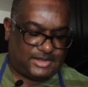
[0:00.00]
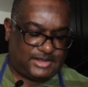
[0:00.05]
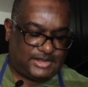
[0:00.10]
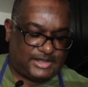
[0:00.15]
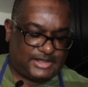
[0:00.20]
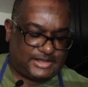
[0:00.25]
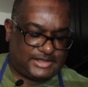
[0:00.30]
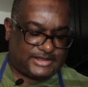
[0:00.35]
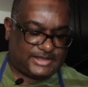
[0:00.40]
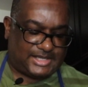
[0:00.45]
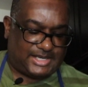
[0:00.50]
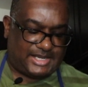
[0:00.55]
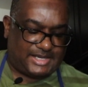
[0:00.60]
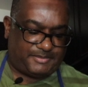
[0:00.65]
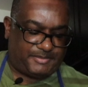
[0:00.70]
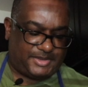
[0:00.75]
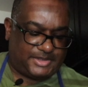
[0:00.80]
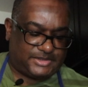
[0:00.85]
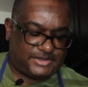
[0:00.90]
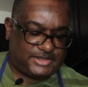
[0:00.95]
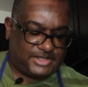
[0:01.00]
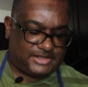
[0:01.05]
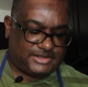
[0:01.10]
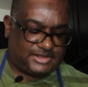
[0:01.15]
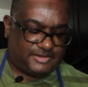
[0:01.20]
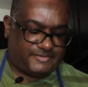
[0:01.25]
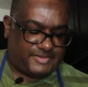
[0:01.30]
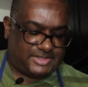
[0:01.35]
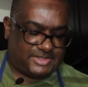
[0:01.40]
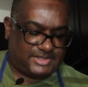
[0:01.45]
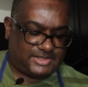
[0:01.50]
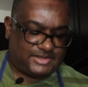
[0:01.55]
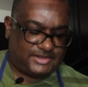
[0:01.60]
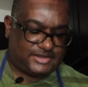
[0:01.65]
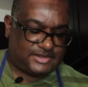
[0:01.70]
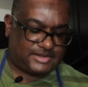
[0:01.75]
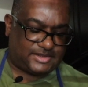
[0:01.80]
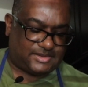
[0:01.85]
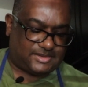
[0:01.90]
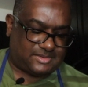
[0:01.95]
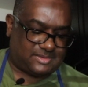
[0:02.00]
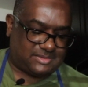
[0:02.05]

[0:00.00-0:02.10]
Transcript: because I like big chunks of onions.